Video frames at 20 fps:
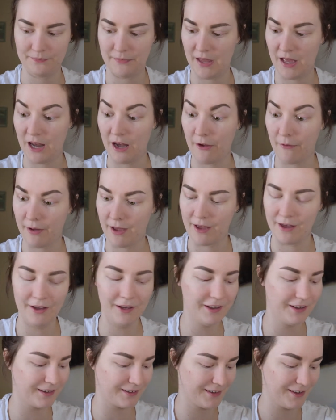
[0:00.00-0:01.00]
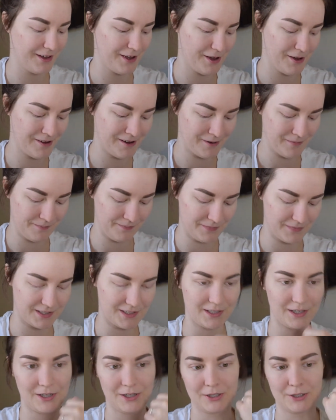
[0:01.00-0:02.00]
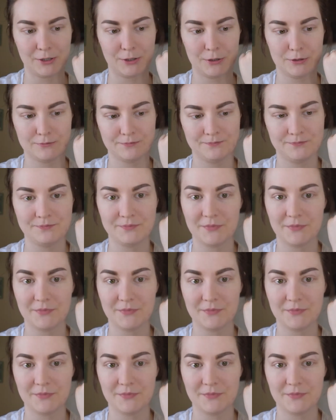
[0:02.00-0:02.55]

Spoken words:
Anyway, so